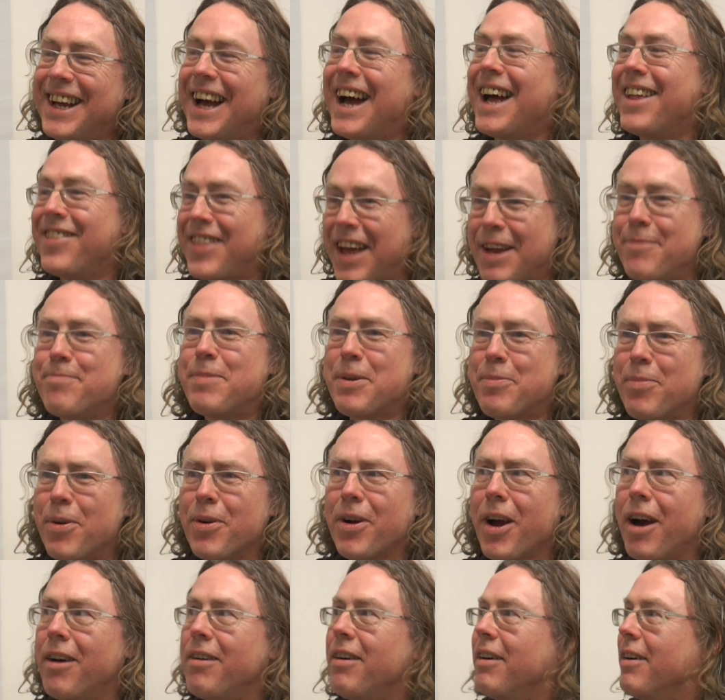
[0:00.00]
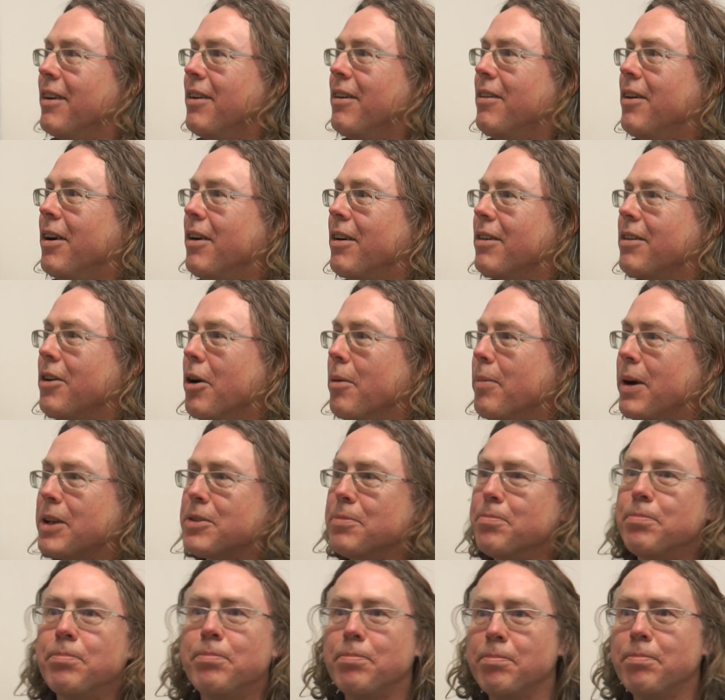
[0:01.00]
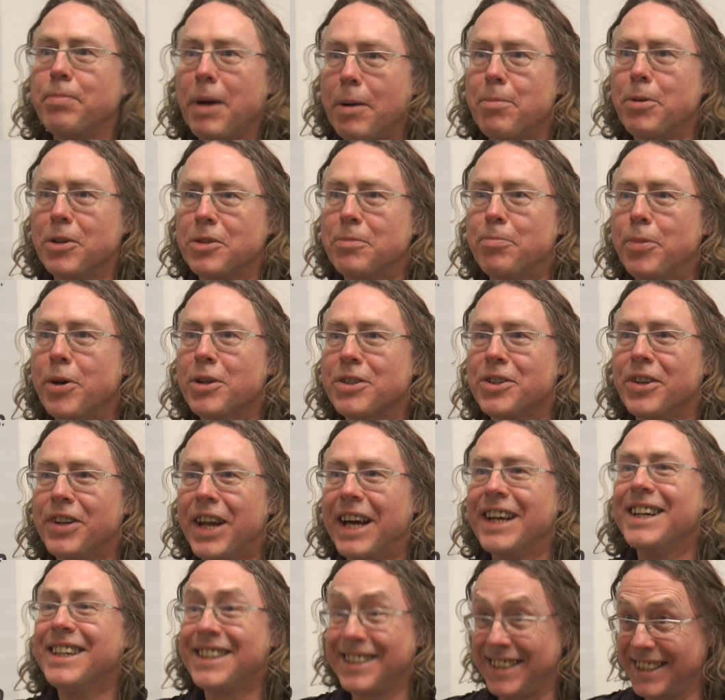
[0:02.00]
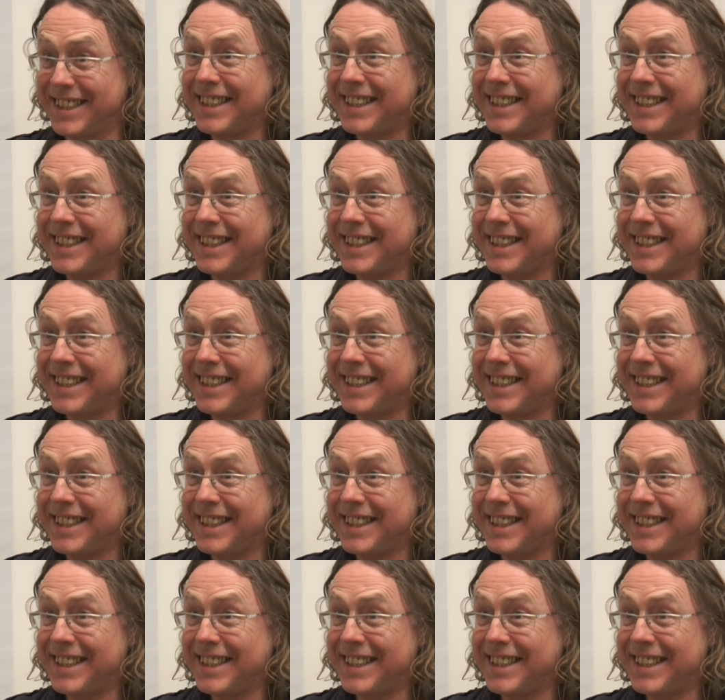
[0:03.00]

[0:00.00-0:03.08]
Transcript: And then people go, oh, God, better put some books on there.